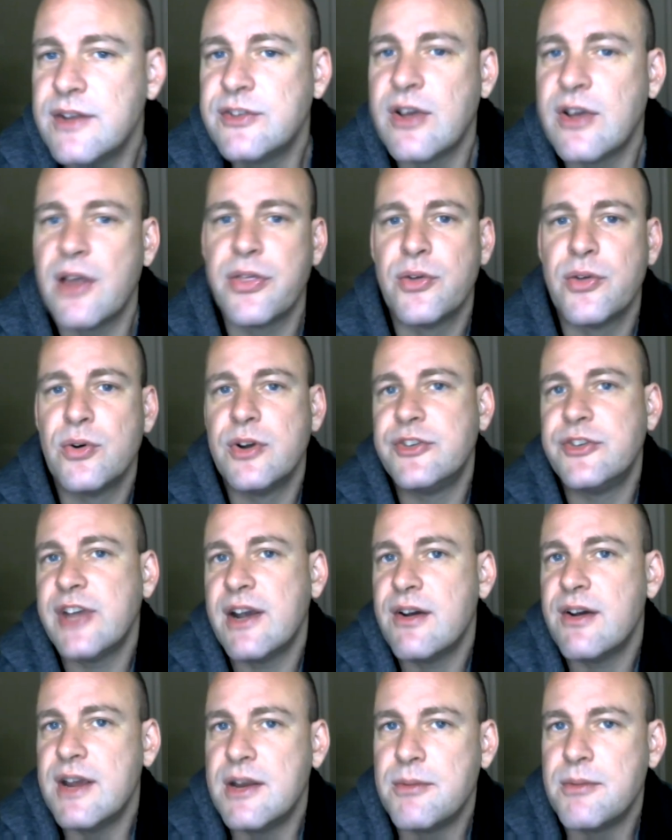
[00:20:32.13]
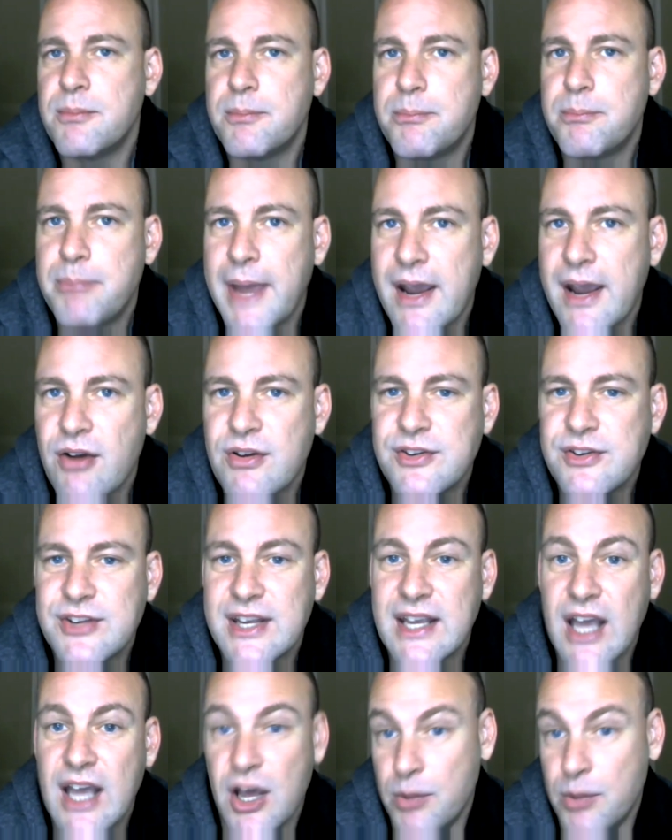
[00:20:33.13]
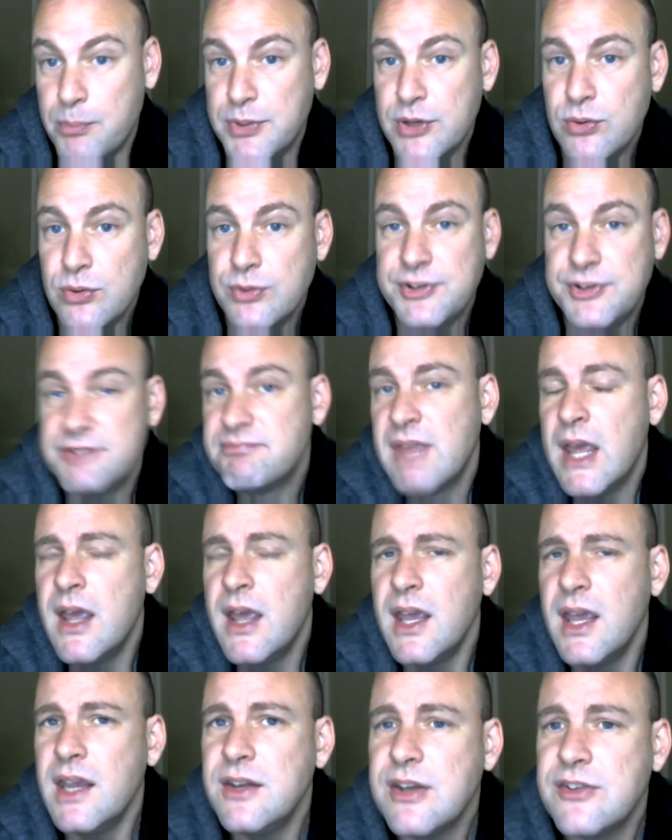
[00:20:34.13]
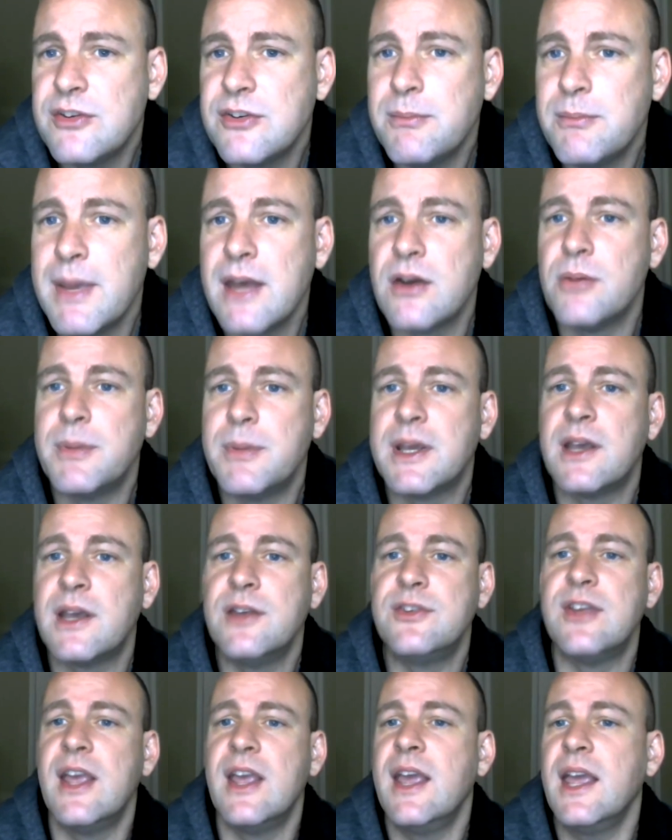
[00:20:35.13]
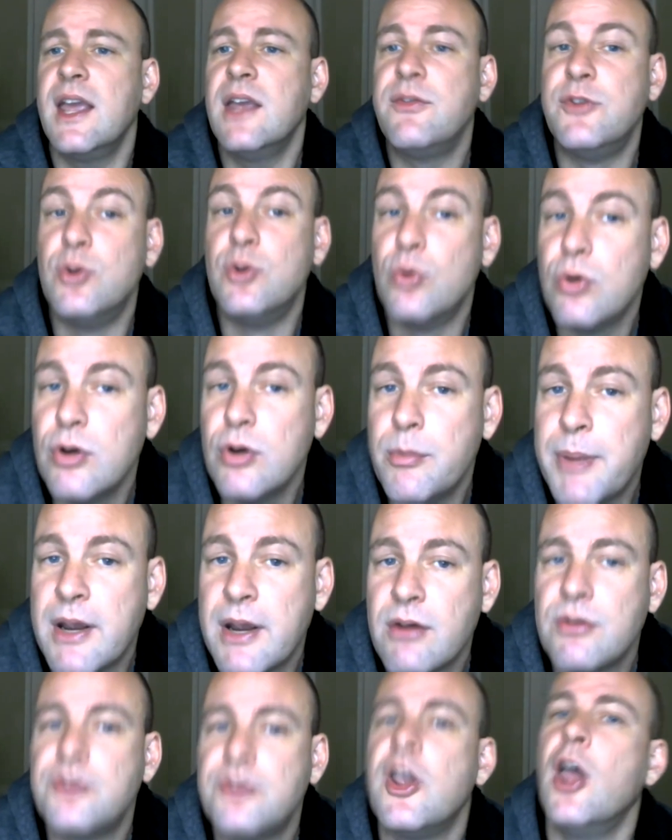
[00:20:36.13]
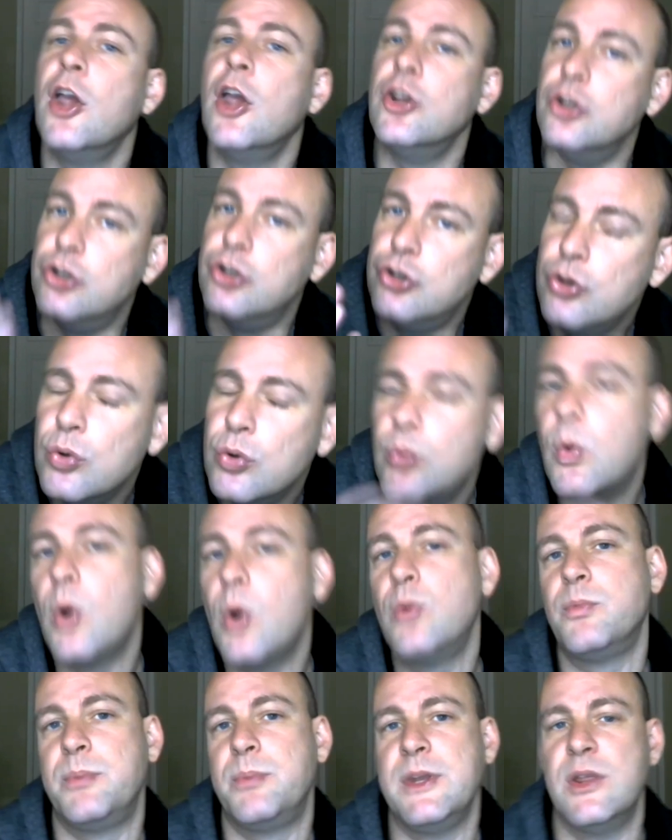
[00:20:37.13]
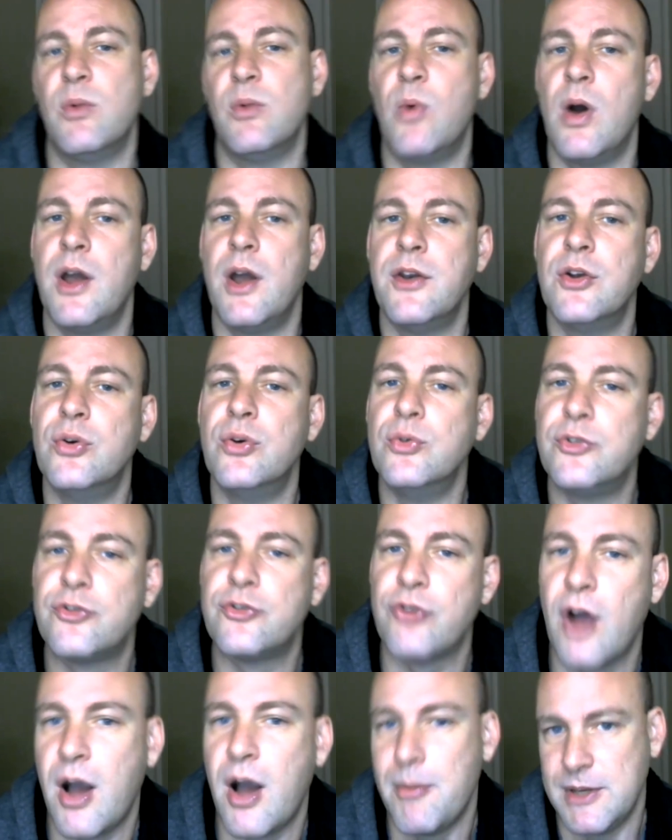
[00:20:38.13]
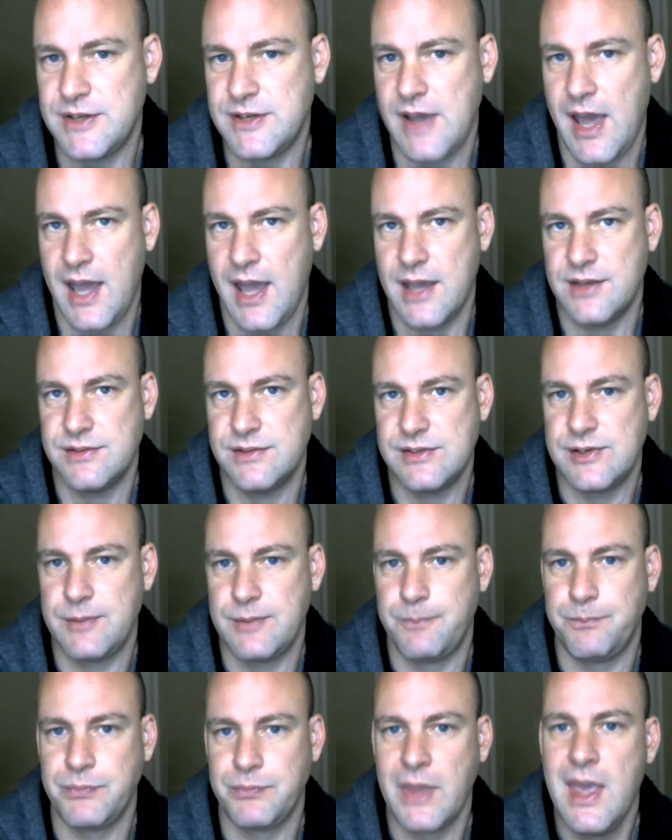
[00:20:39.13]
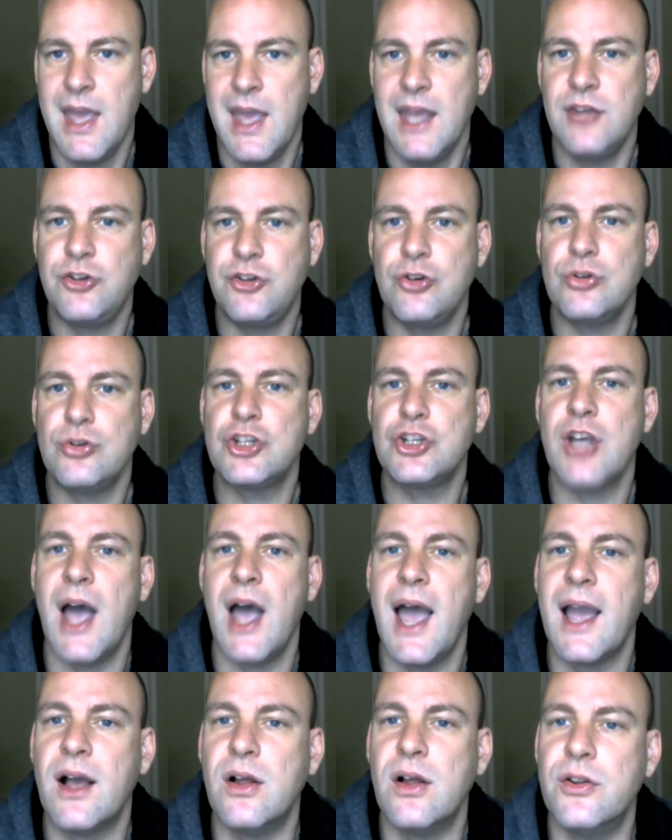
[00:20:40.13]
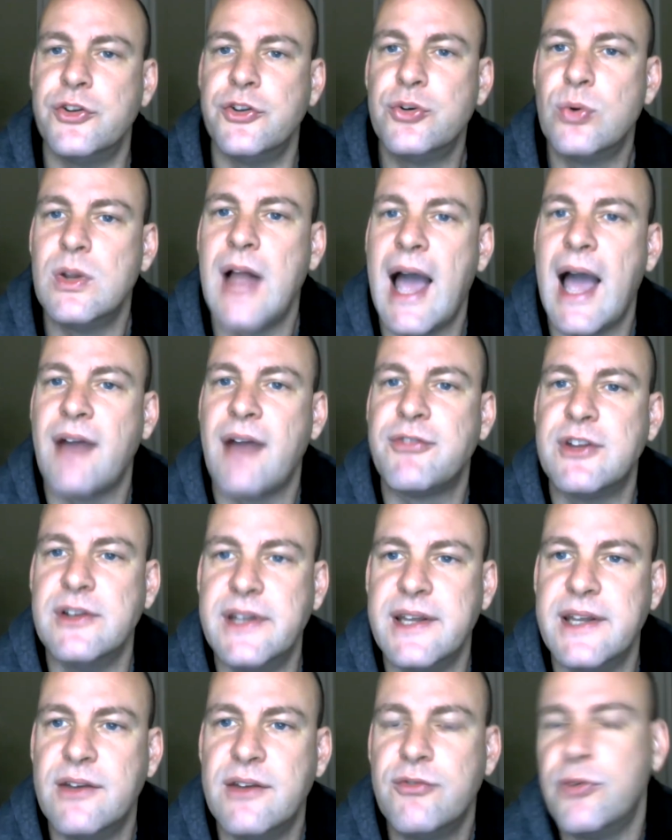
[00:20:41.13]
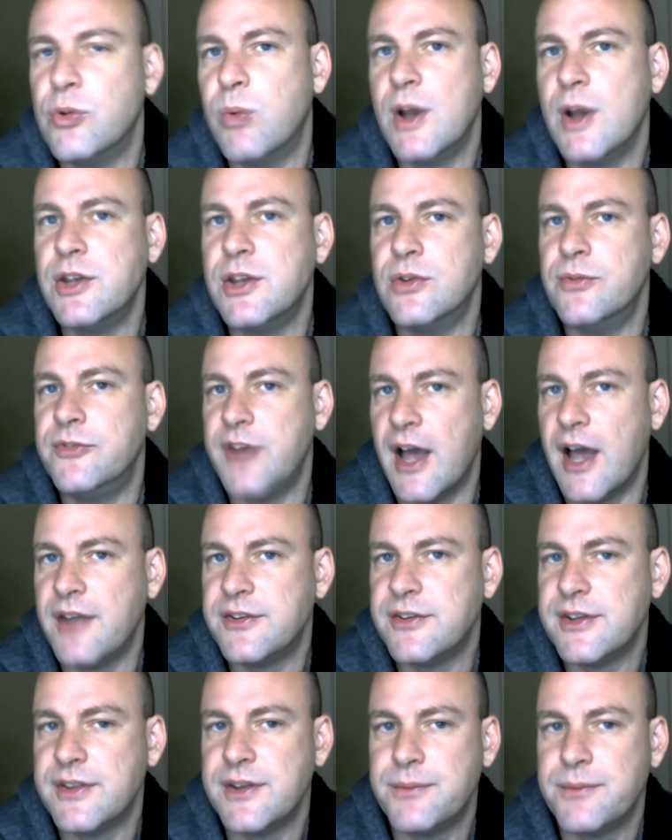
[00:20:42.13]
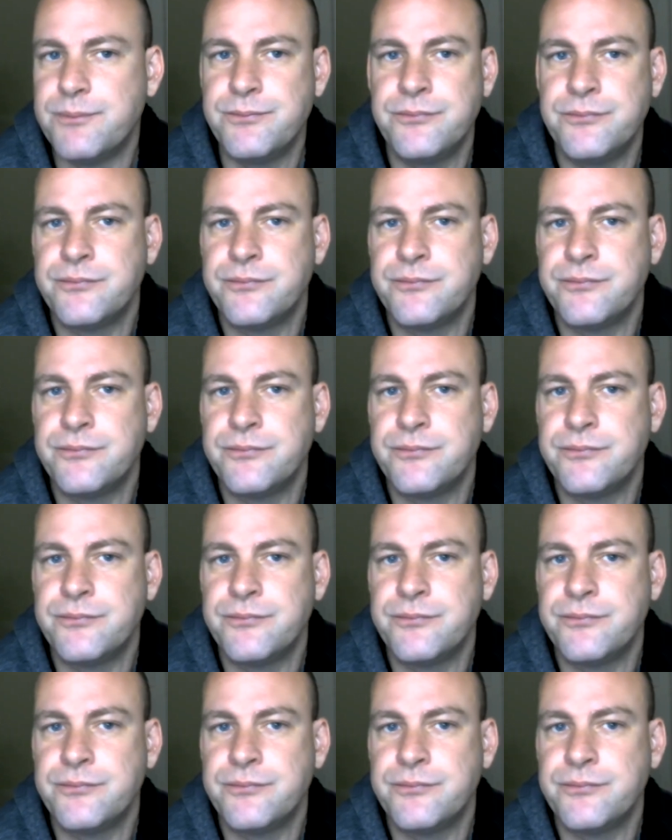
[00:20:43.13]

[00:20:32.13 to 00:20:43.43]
authoritarian parenting abuse, it doesn't matter, because if you're a parent, you won't be the one who's traumatized. It's your child who will have to live with what you've done to them.